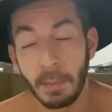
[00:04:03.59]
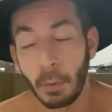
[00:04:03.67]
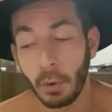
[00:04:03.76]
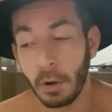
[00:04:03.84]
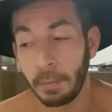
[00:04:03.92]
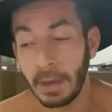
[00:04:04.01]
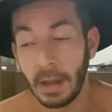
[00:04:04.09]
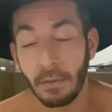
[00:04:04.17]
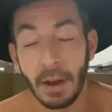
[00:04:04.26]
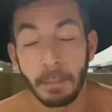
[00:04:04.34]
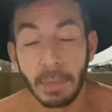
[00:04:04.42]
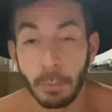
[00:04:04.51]
I want to be
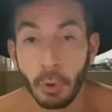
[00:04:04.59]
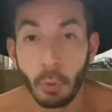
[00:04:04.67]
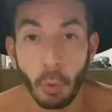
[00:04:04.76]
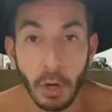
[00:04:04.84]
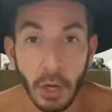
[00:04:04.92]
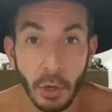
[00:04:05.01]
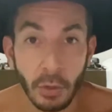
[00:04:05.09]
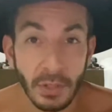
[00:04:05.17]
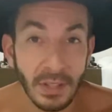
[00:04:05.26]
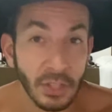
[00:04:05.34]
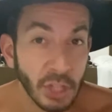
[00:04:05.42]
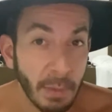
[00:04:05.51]
around people who want to go to
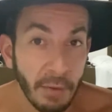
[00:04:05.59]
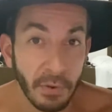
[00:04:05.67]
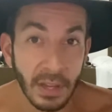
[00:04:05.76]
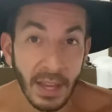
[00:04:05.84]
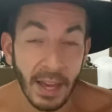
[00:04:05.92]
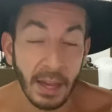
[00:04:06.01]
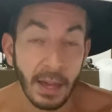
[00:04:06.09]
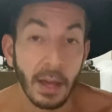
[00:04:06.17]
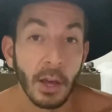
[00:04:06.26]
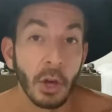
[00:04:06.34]
the gym every day,